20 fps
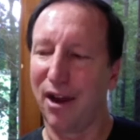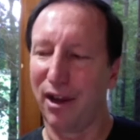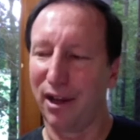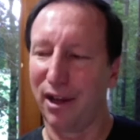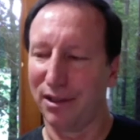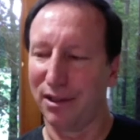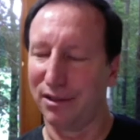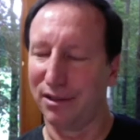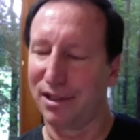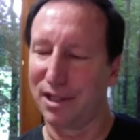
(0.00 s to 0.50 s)

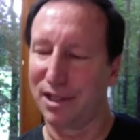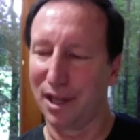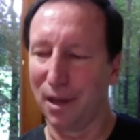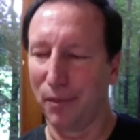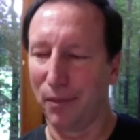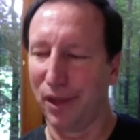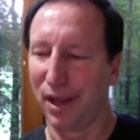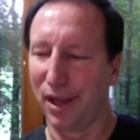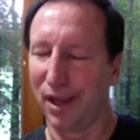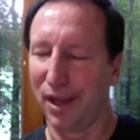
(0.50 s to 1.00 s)
some
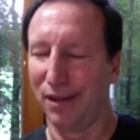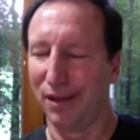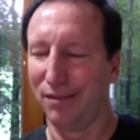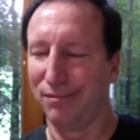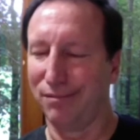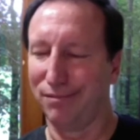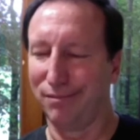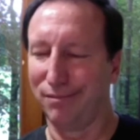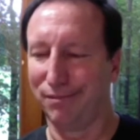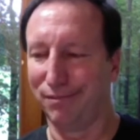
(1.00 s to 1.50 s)
that
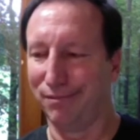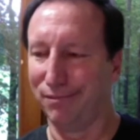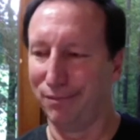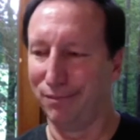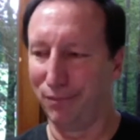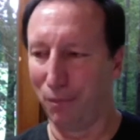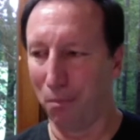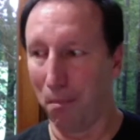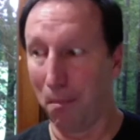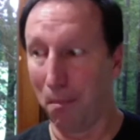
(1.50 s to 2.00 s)

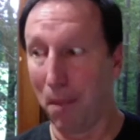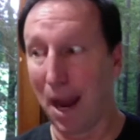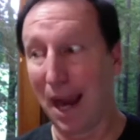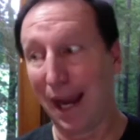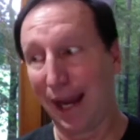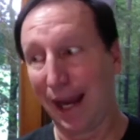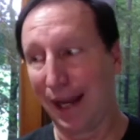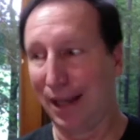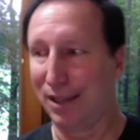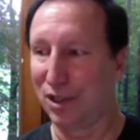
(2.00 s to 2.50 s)

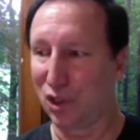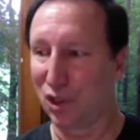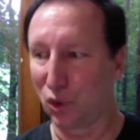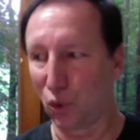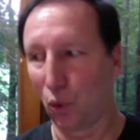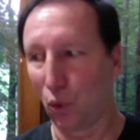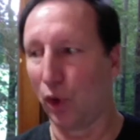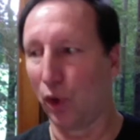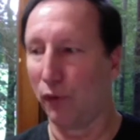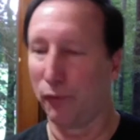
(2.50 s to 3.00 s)
might
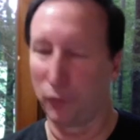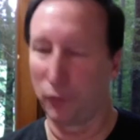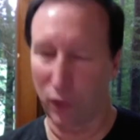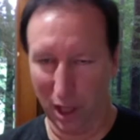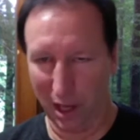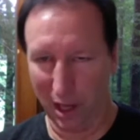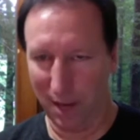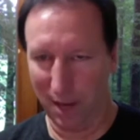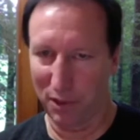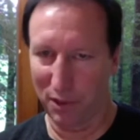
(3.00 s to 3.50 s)
sort of
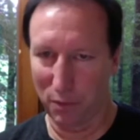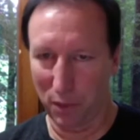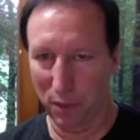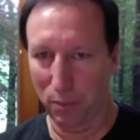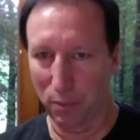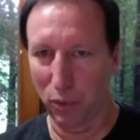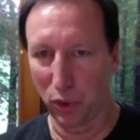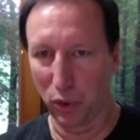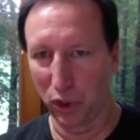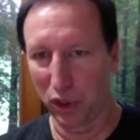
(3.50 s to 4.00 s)
claim to be
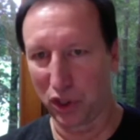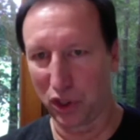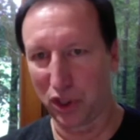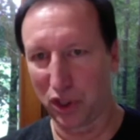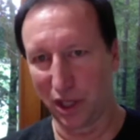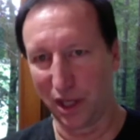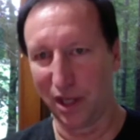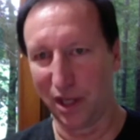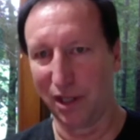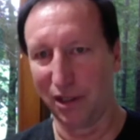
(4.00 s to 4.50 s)
Buddhists
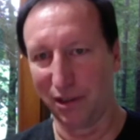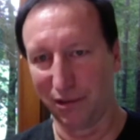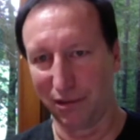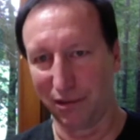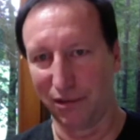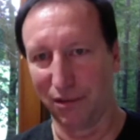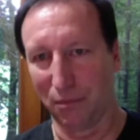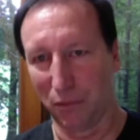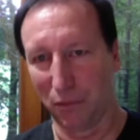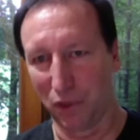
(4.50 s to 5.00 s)
in
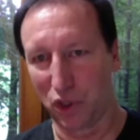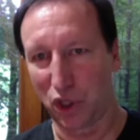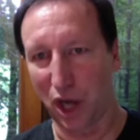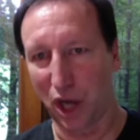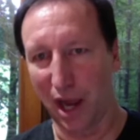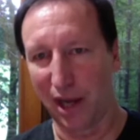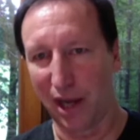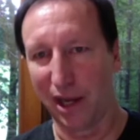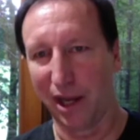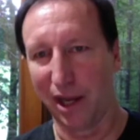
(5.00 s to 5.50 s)

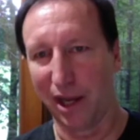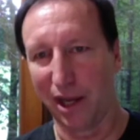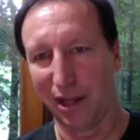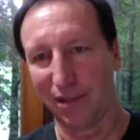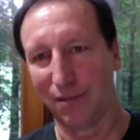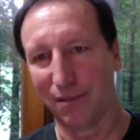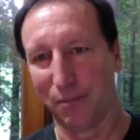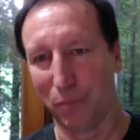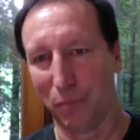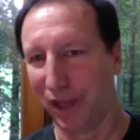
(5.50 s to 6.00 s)
China,
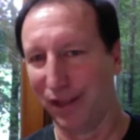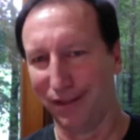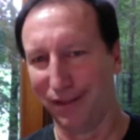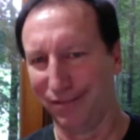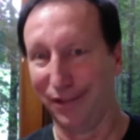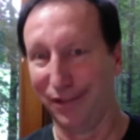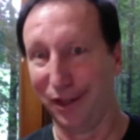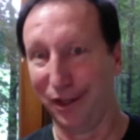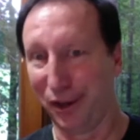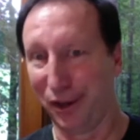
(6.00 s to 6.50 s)
but
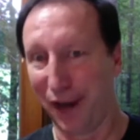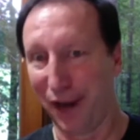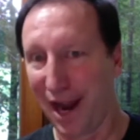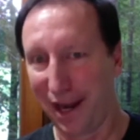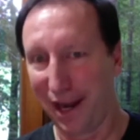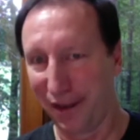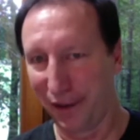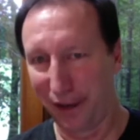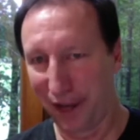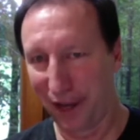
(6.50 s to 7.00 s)
they're not
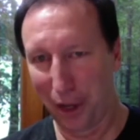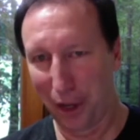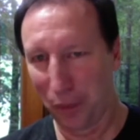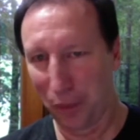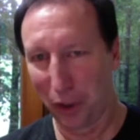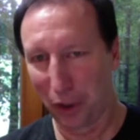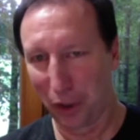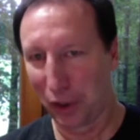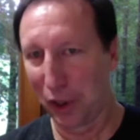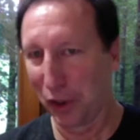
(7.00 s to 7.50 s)
in anywhere
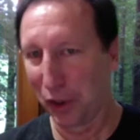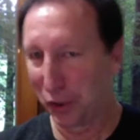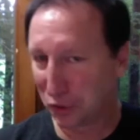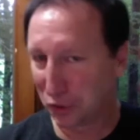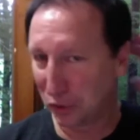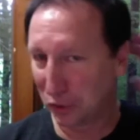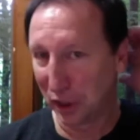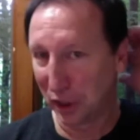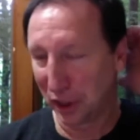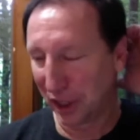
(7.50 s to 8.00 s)
close
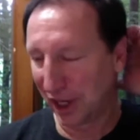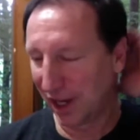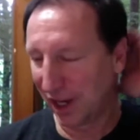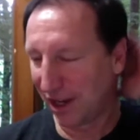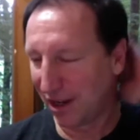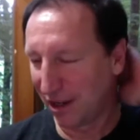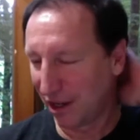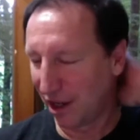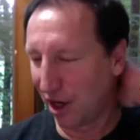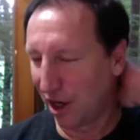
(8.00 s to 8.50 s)
really,
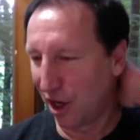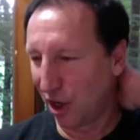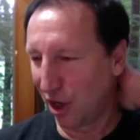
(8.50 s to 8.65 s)
you know.